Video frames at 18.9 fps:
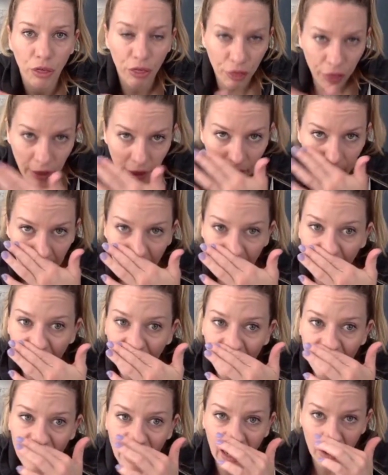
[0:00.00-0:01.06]
think
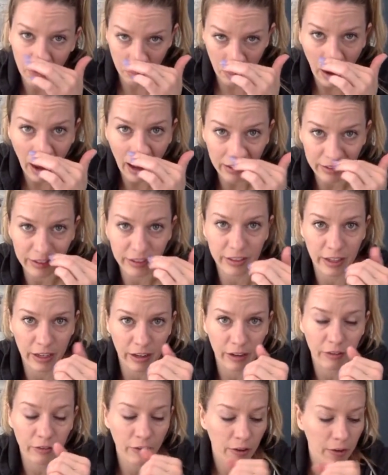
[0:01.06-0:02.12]
that are positive.